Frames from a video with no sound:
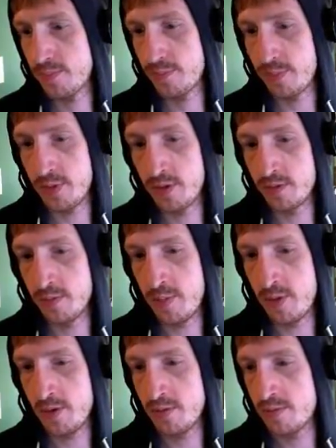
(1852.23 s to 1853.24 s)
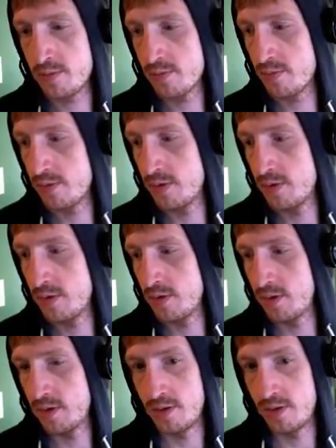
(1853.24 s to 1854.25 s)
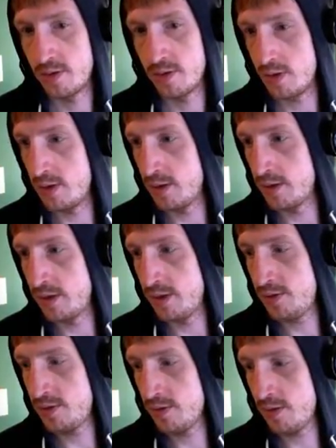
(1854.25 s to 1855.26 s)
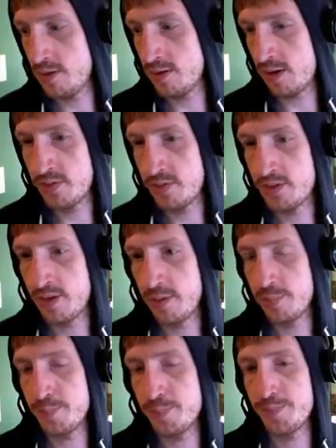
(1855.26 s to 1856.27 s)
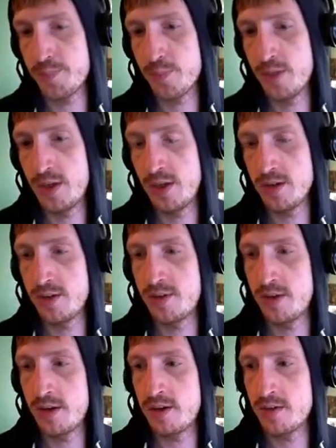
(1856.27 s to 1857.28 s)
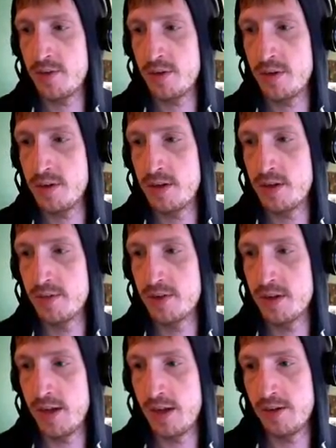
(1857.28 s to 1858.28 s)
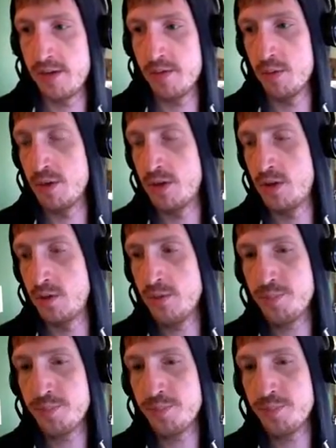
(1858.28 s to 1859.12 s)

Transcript: Peel off a buff. And he still has offense up because Nick Fury gave everyone 2.